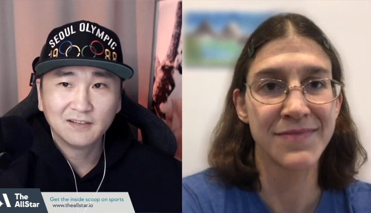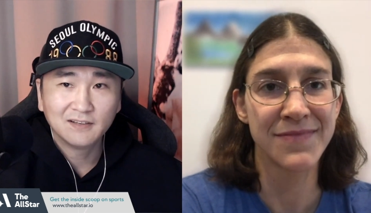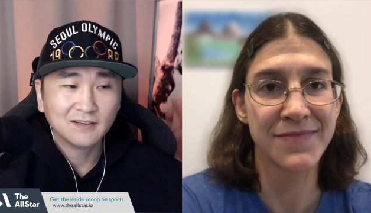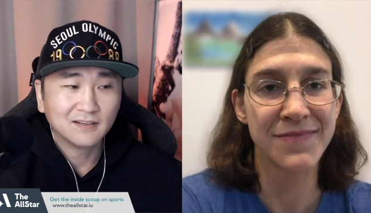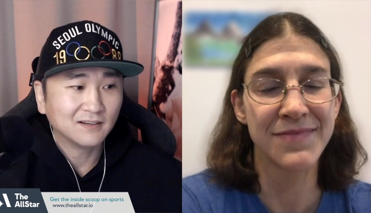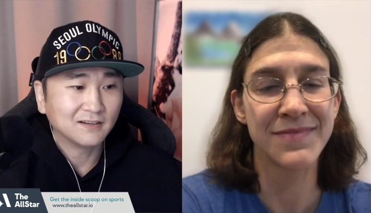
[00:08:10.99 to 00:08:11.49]

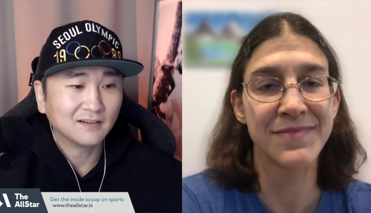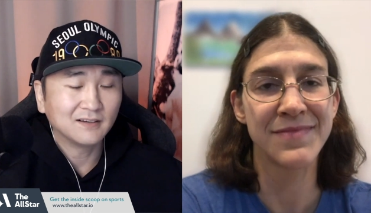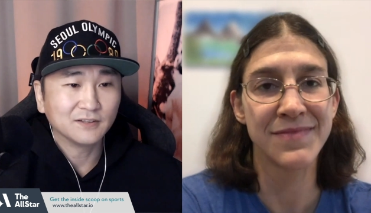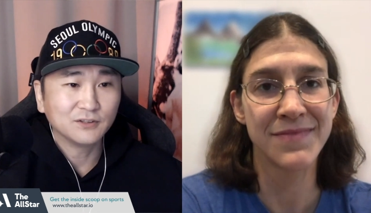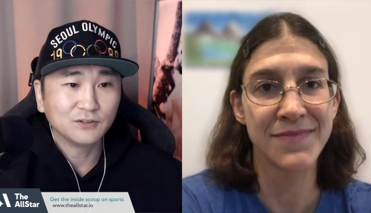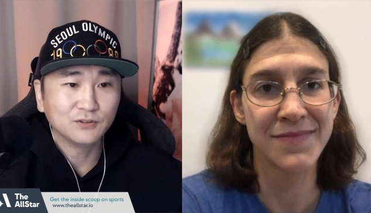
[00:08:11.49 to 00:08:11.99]

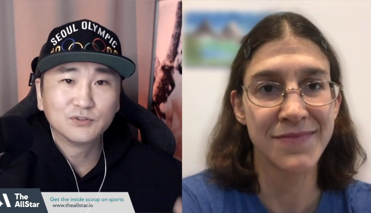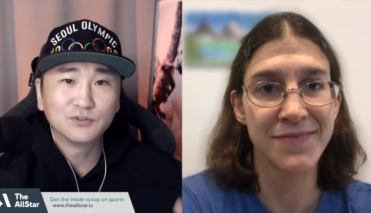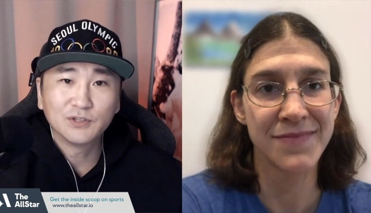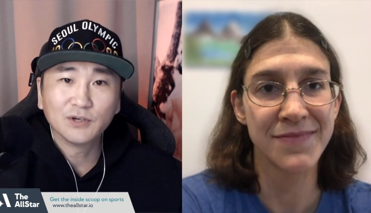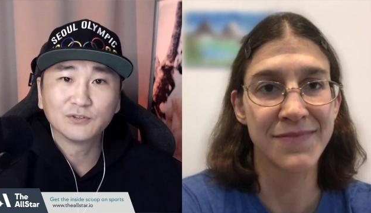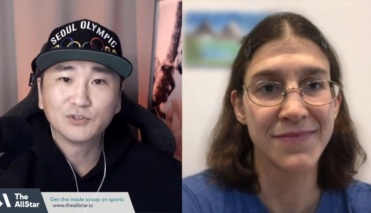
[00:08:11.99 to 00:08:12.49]
Speaker 1: uh, use
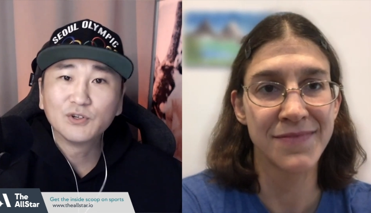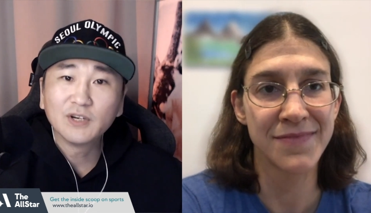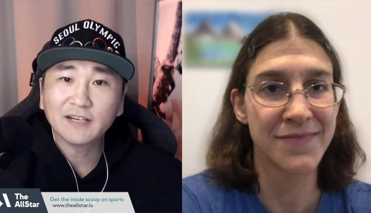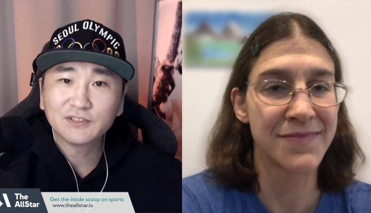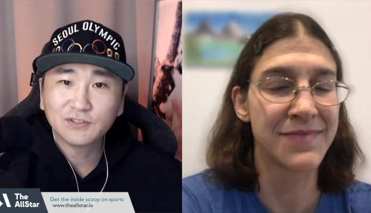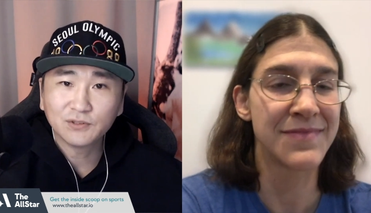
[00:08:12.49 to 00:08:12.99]
those,
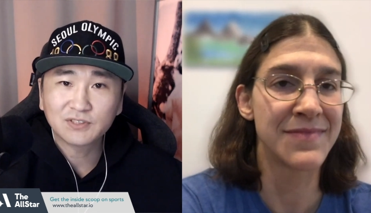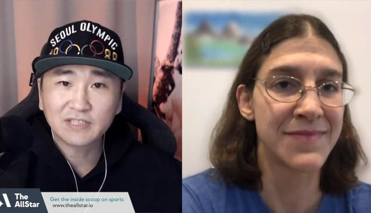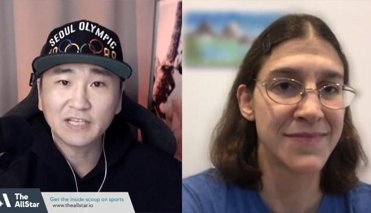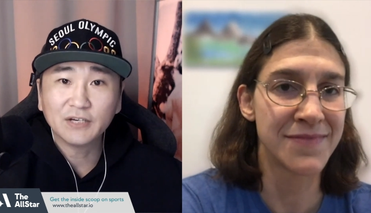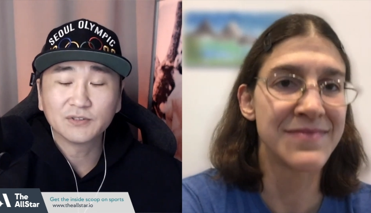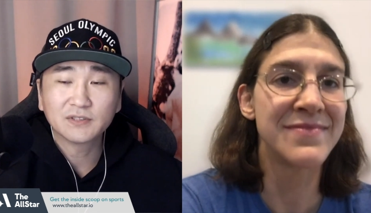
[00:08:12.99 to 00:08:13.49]
utilize those
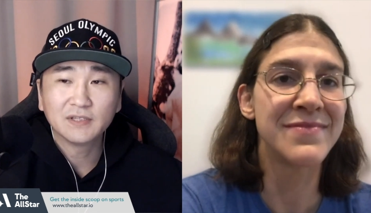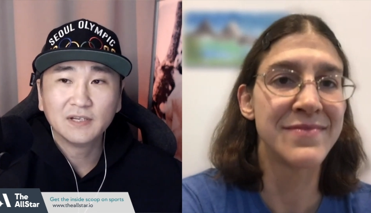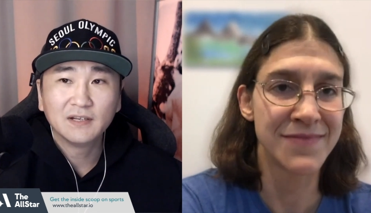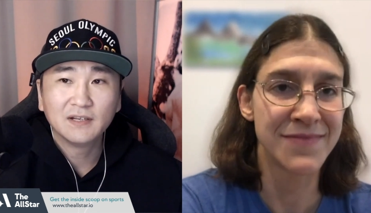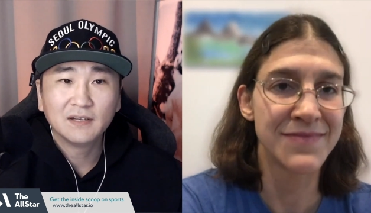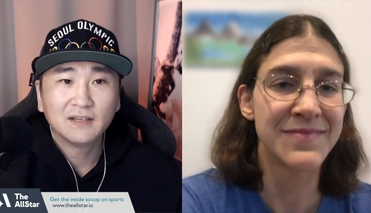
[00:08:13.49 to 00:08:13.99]
skills
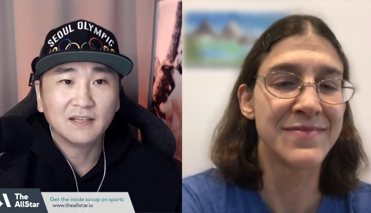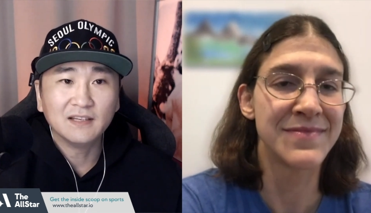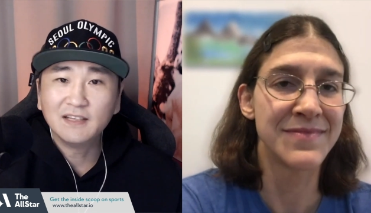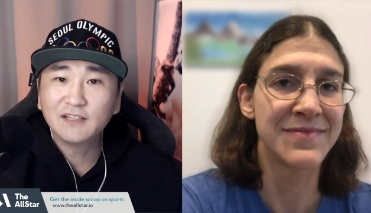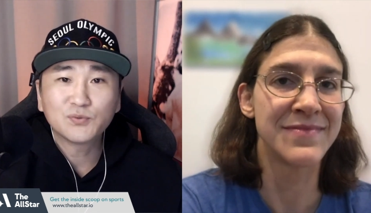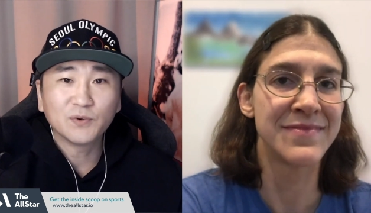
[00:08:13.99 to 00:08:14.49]
in
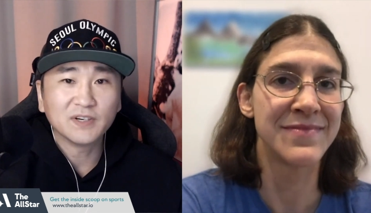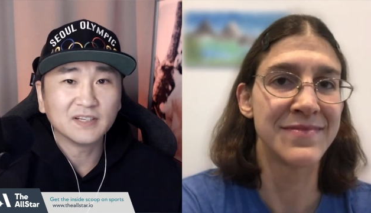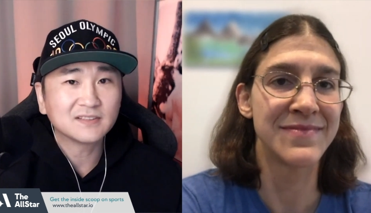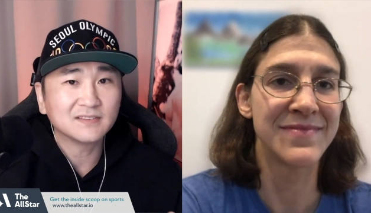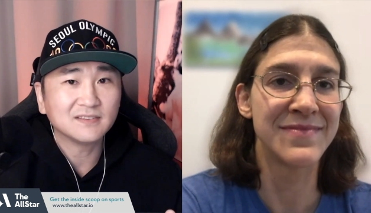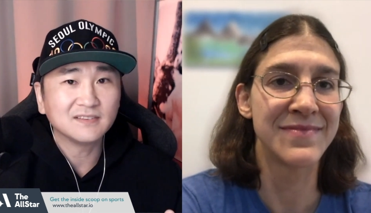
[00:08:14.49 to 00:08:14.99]
this one
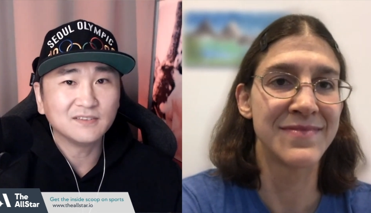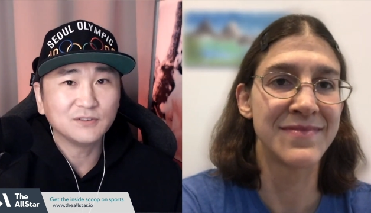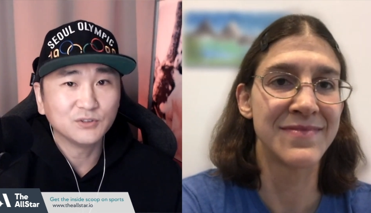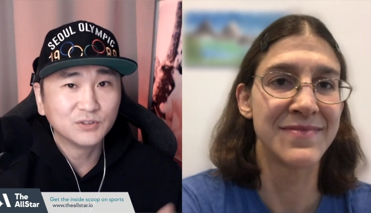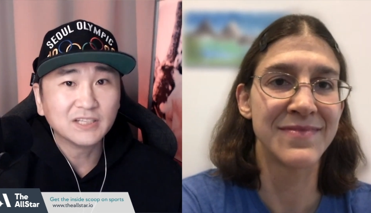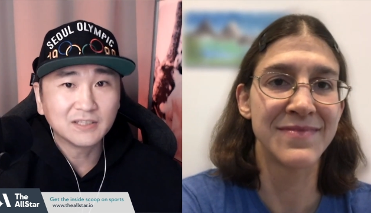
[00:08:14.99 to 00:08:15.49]
is
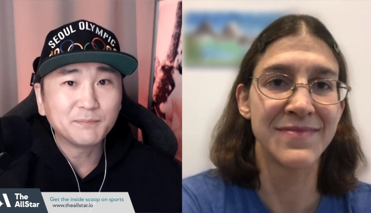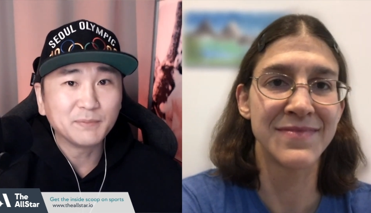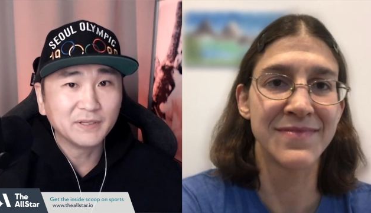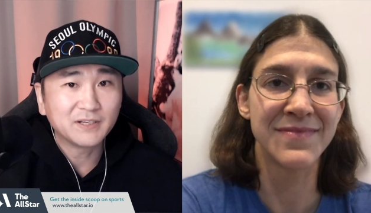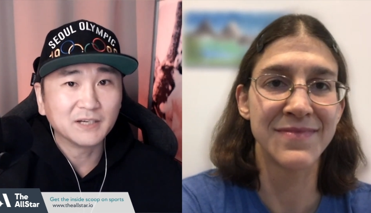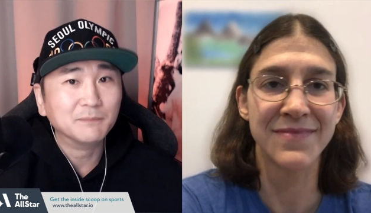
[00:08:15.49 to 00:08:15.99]
you get to
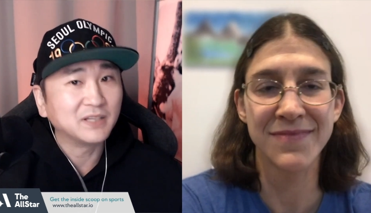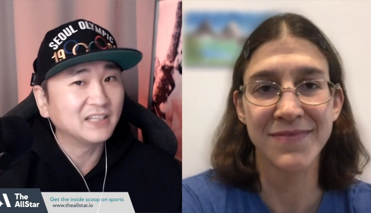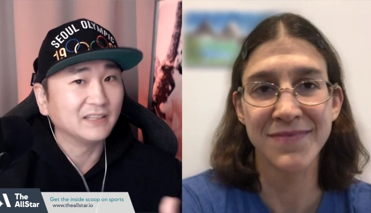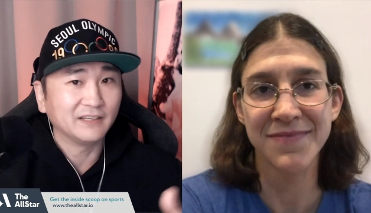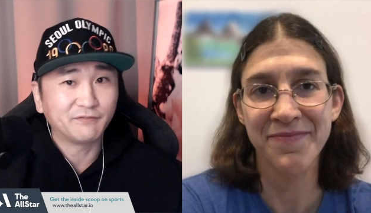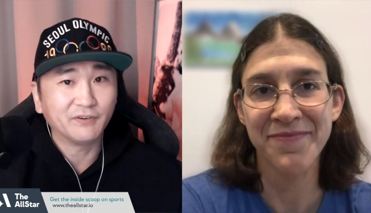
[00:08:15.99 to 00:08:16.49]
be
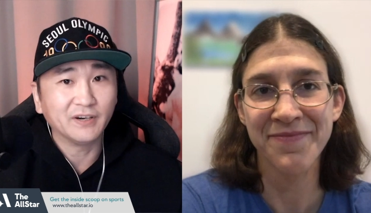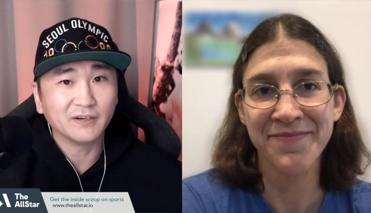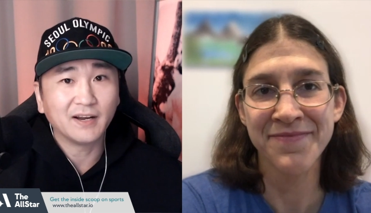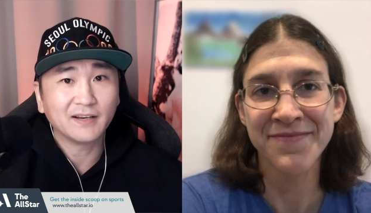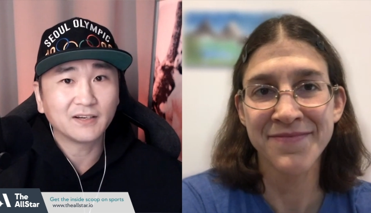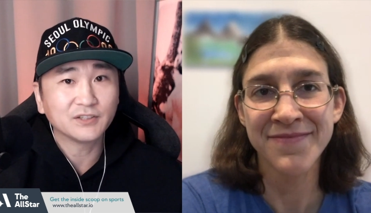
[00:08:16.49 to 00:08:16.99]
completely free
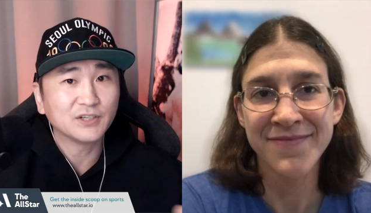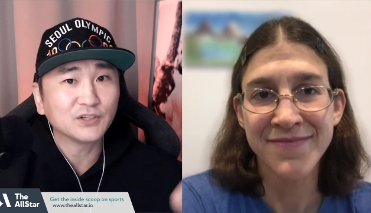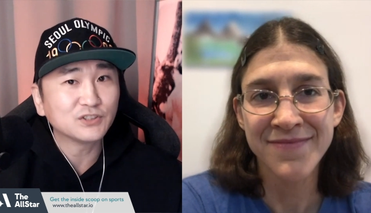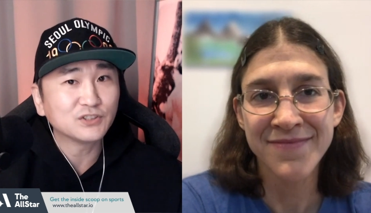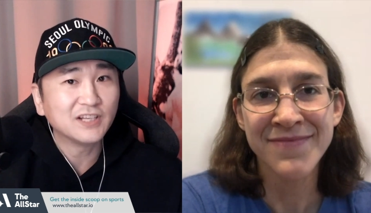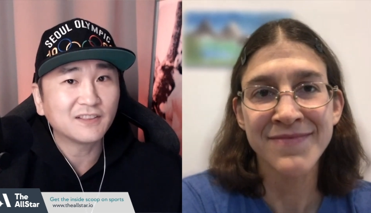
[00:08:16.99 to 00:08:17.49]
right because
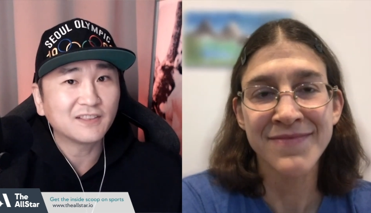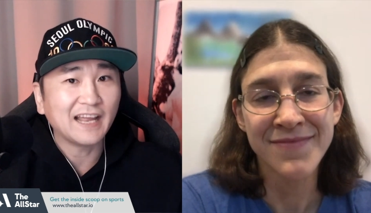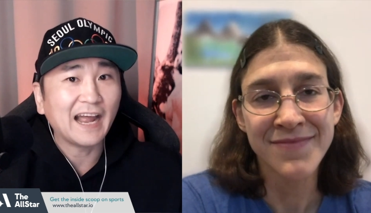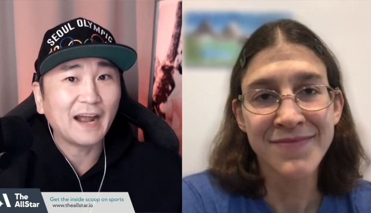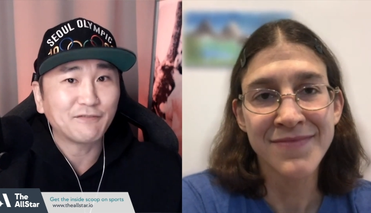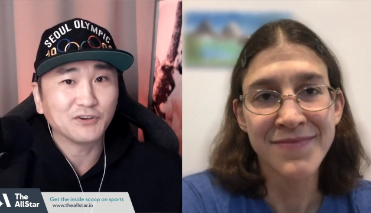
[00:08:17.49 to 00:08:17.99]
there's nothing
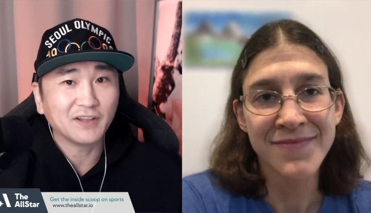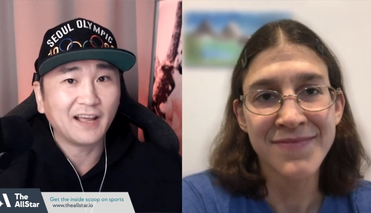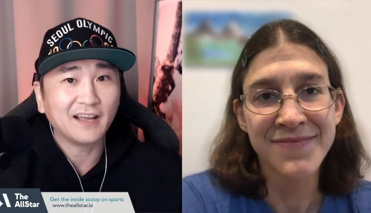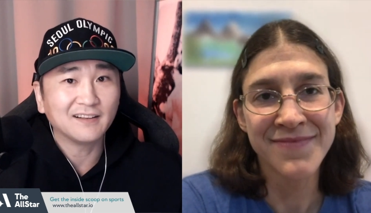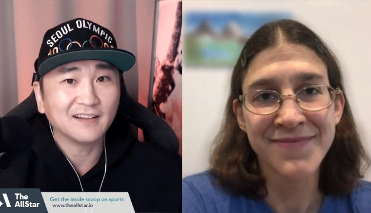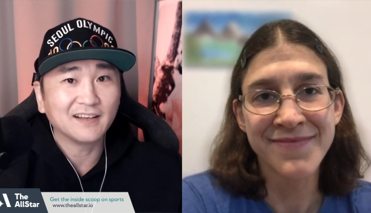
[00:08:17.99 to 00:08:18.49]
after
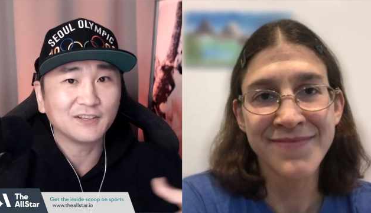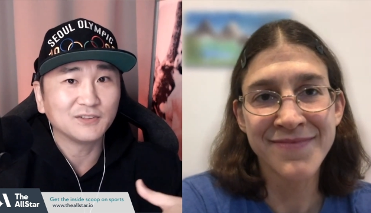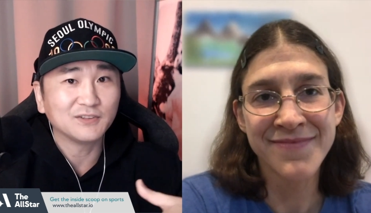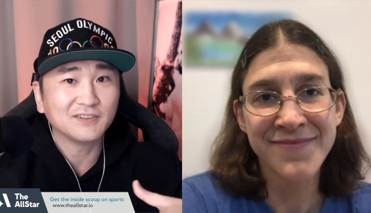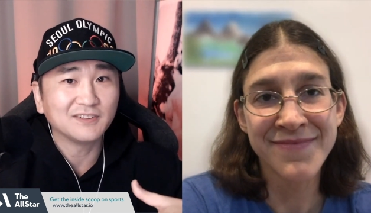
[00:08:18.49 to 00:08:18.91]
that like you,